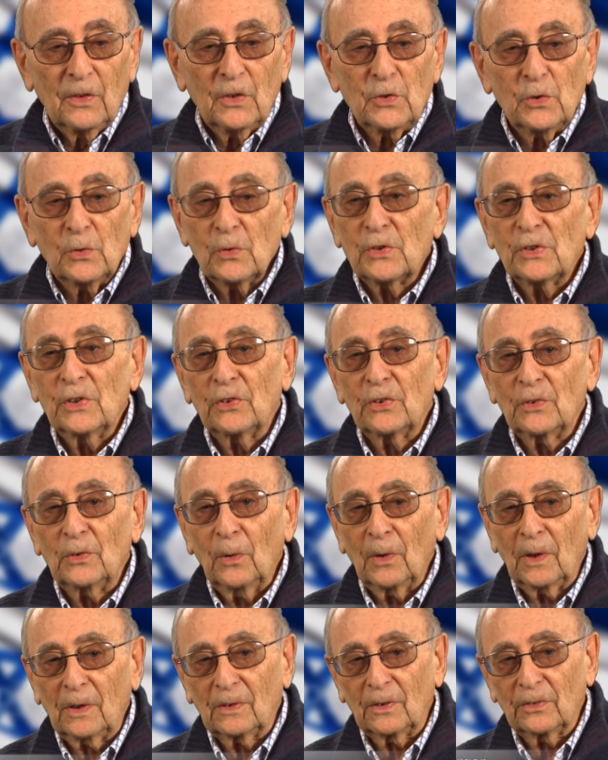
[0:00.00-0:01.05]
The Jewish
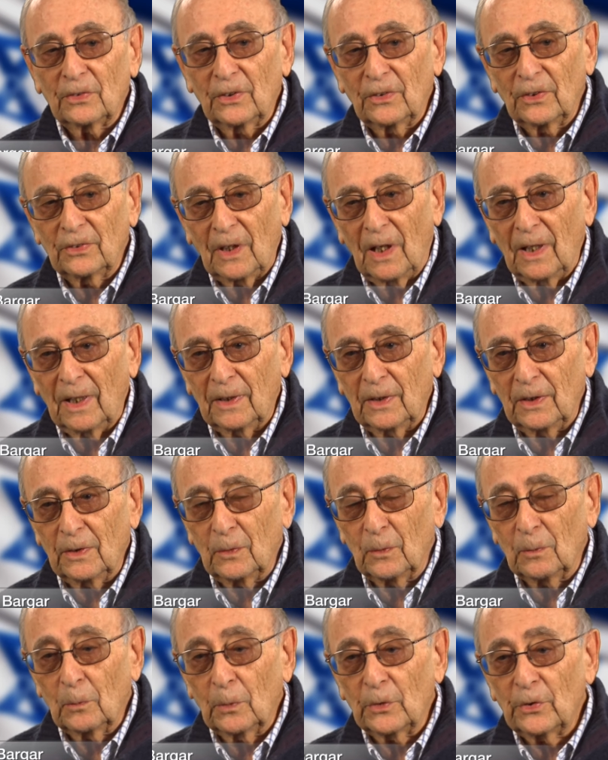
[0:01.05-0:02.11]
Historical Society
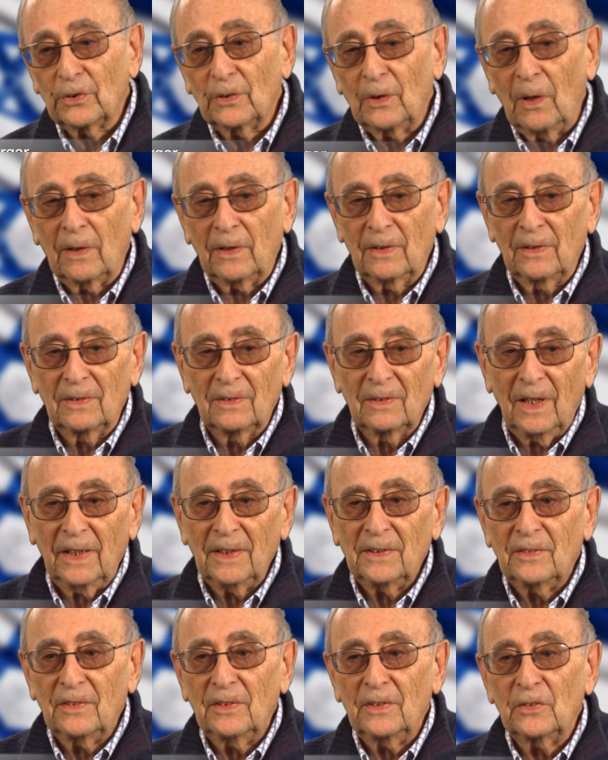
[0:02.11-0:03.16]
was started in
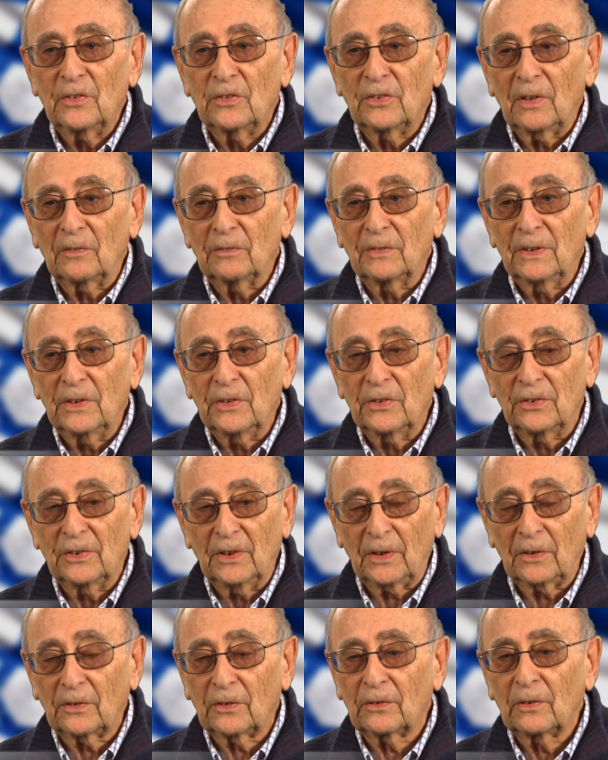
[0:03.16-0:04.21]

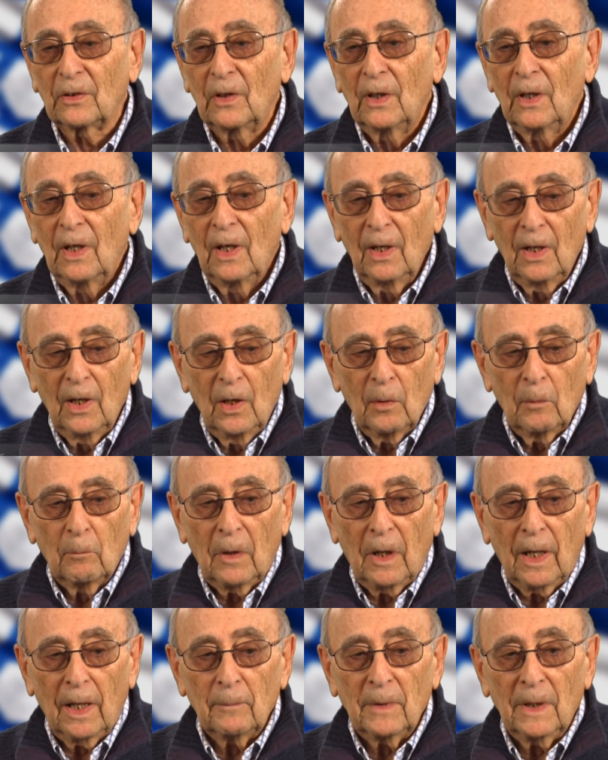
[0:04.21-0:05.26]
1976
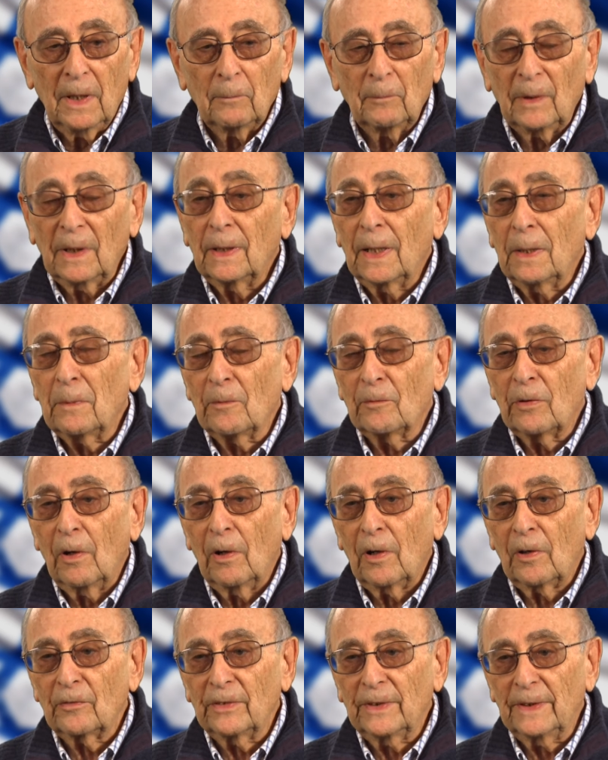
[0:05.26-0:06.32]
by a man by the name of
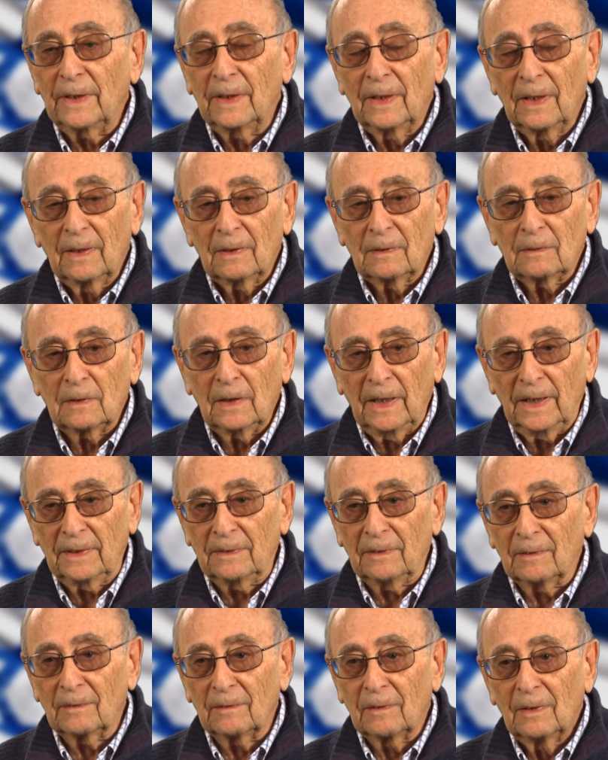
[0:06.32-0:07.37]
Harvey
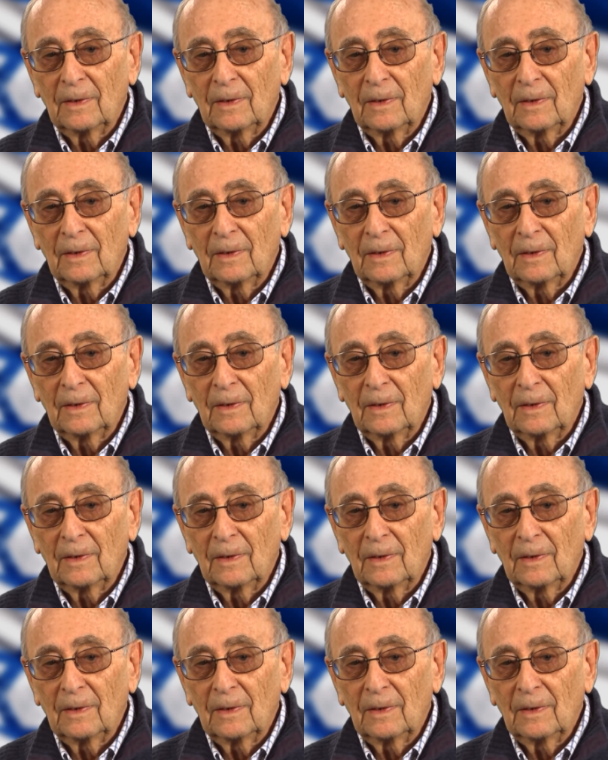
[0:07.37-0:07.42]
Layden.